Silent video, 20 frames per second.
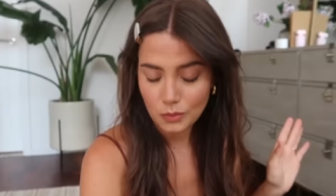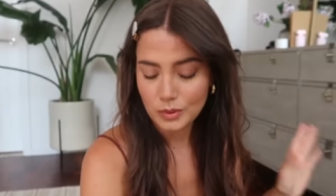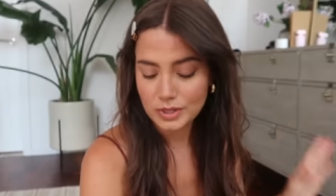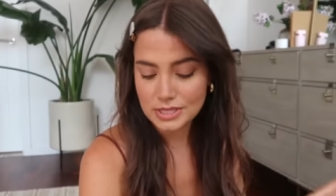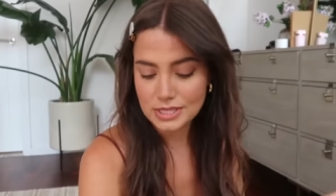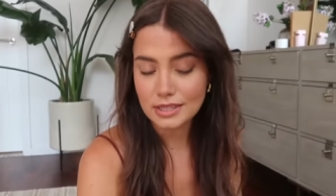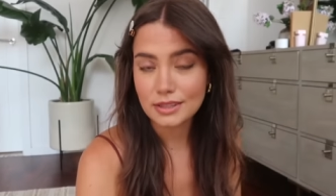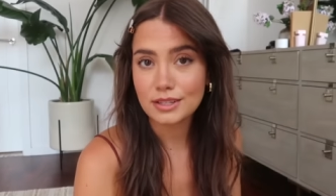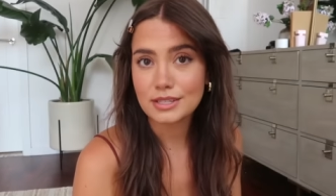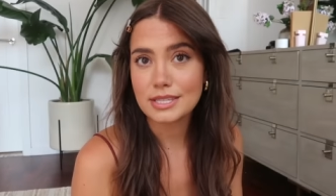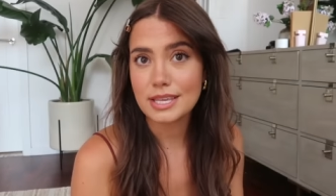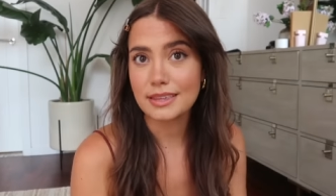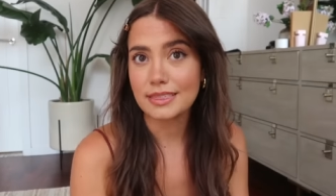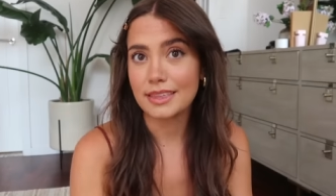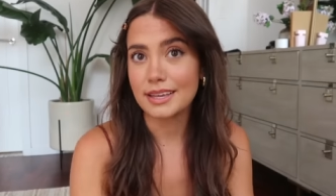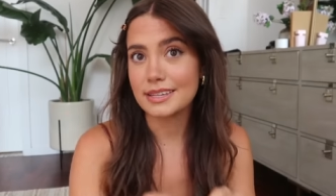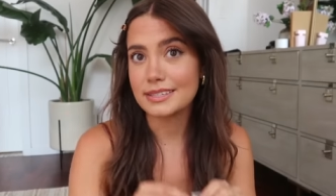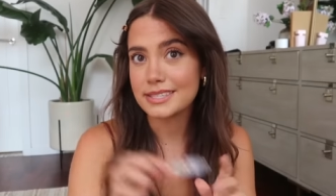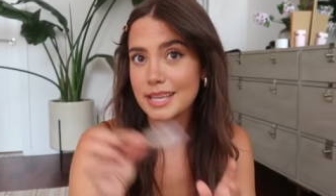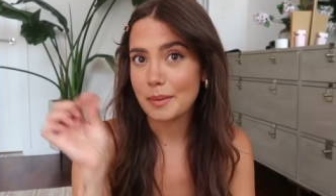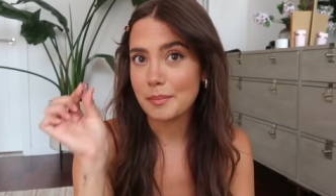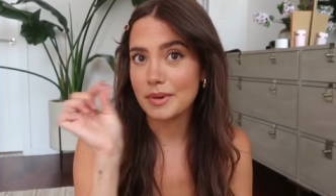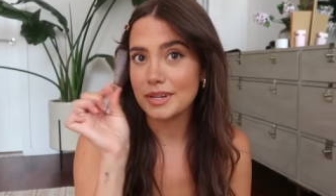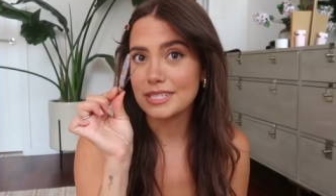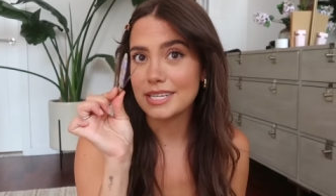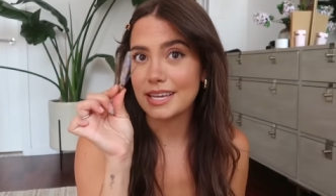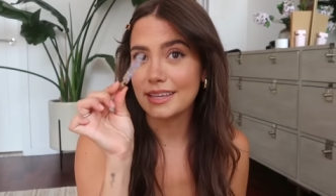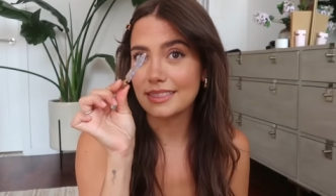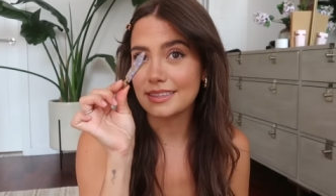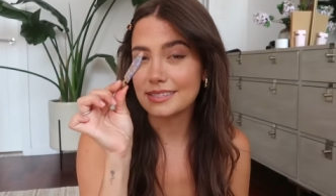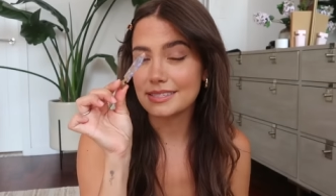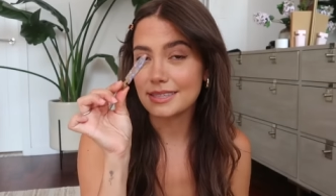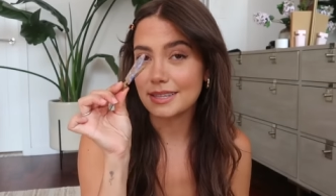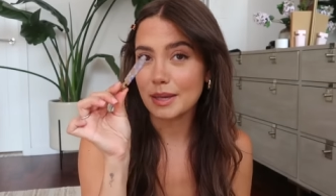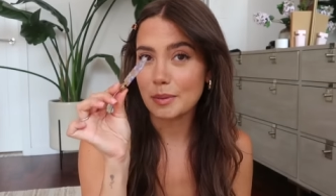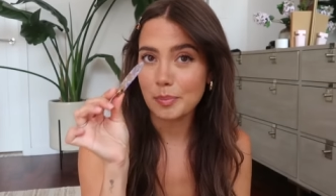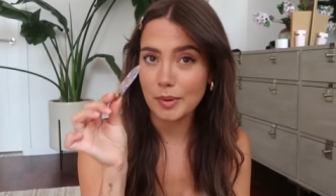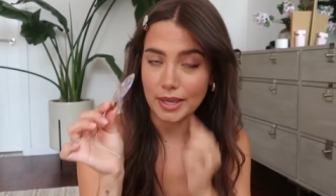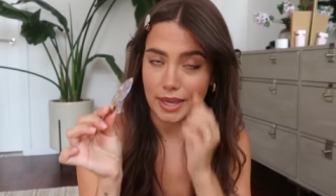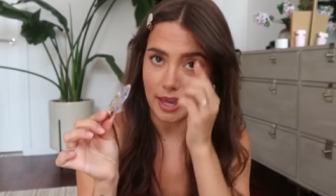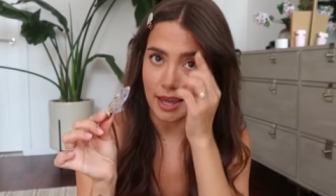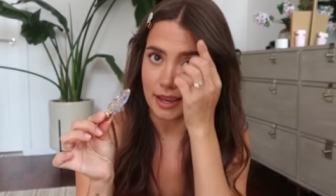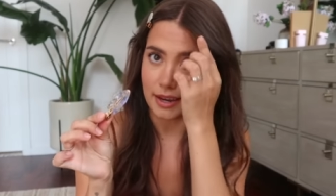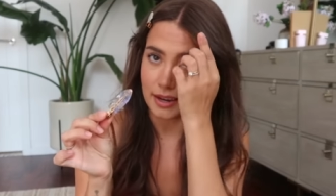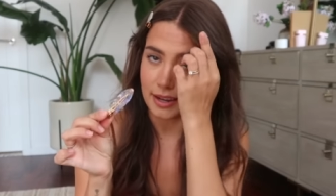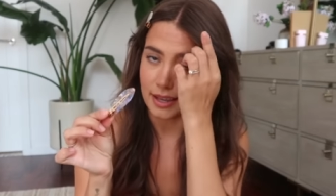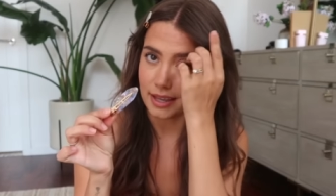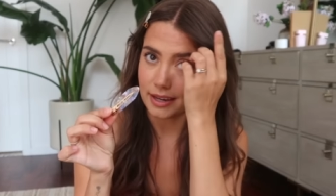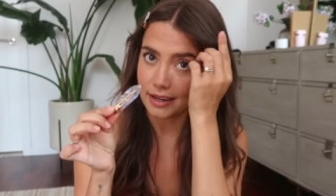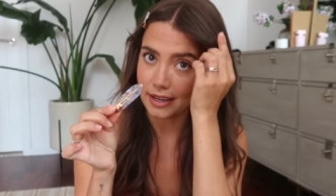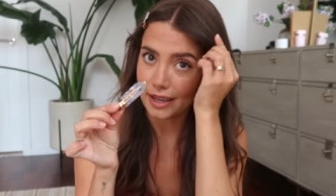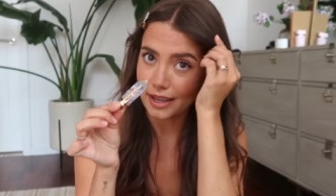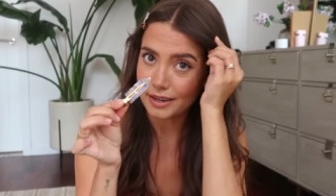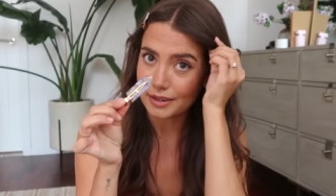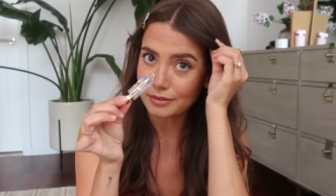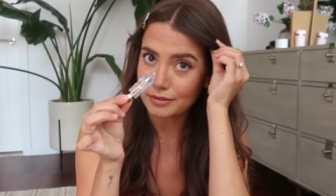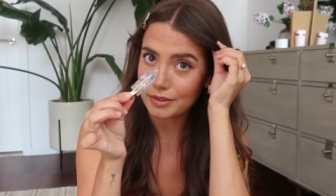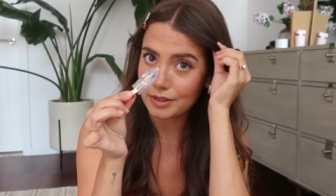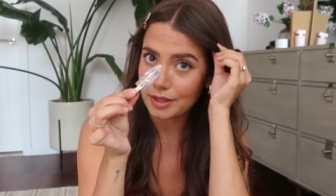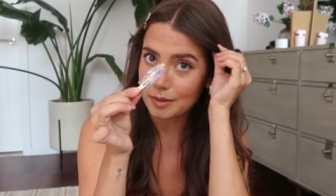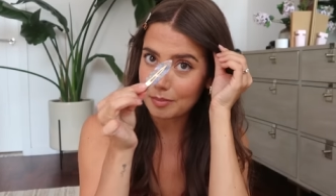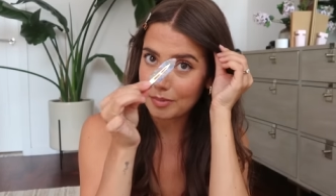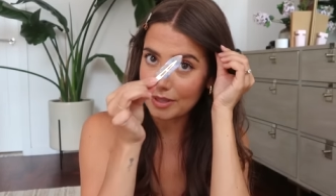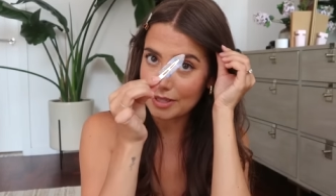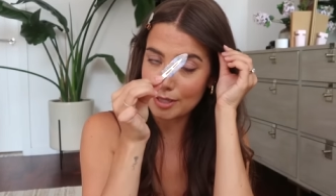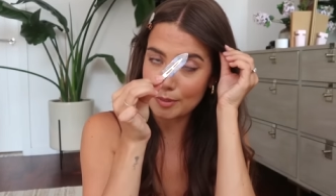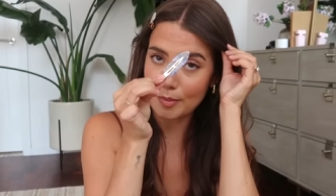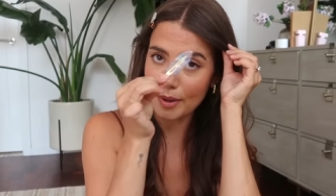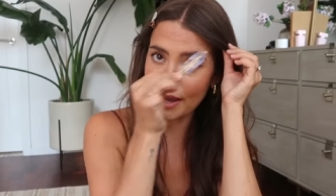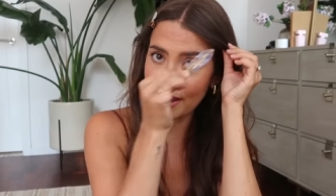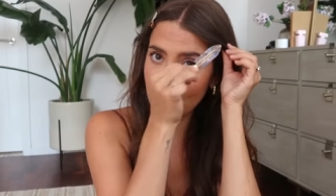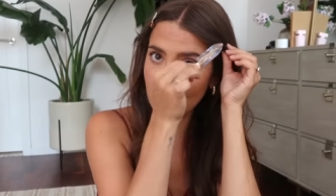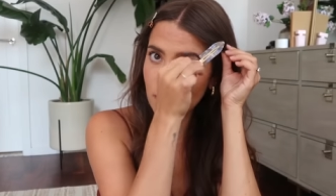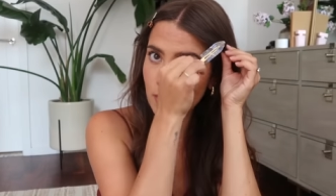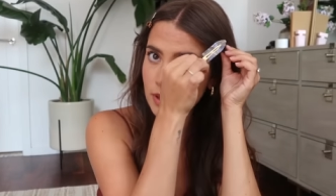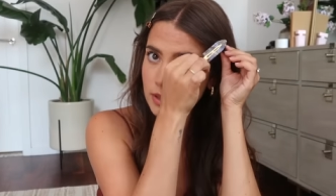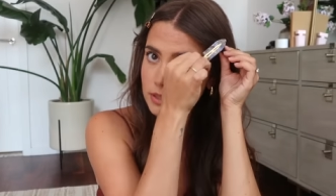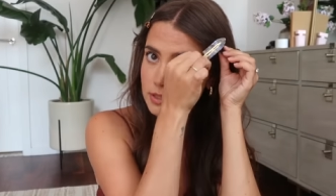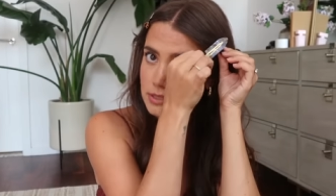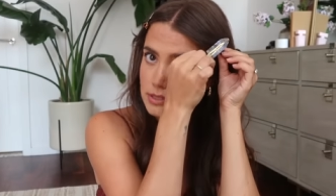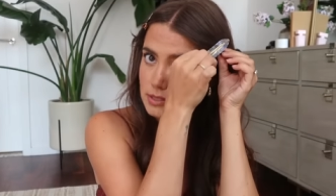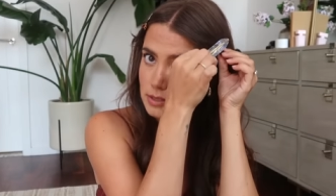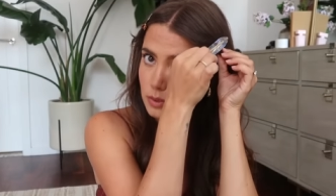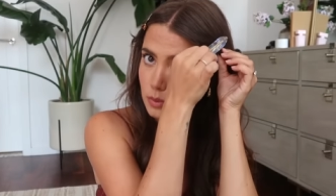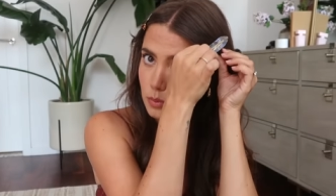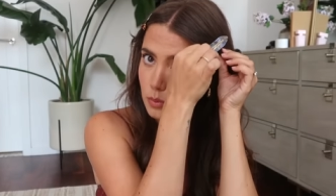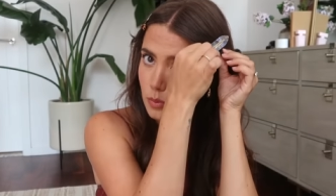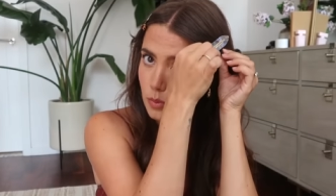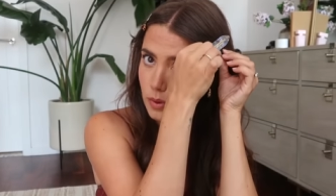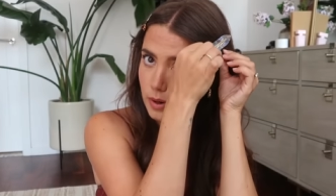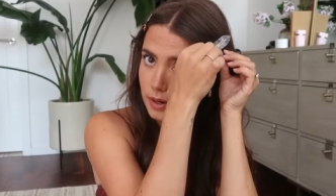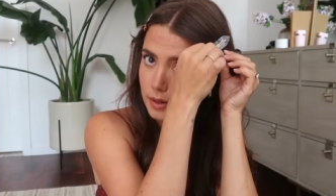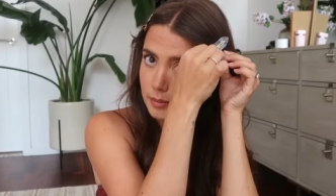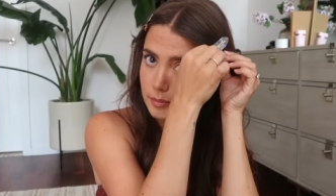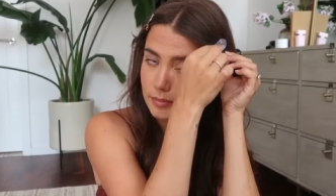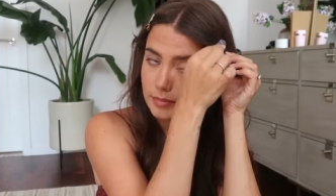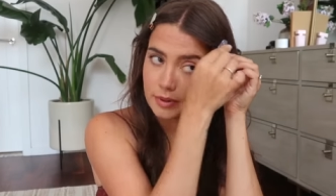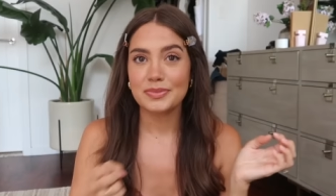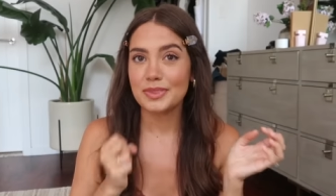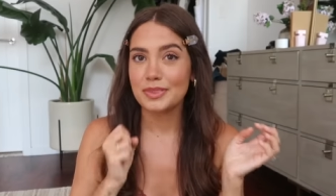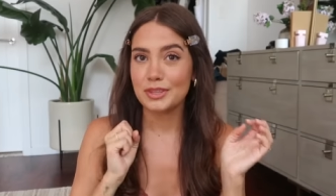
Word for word: Once it looks like this, I'm going to take this clip again and kind of clip this back while it's still warm.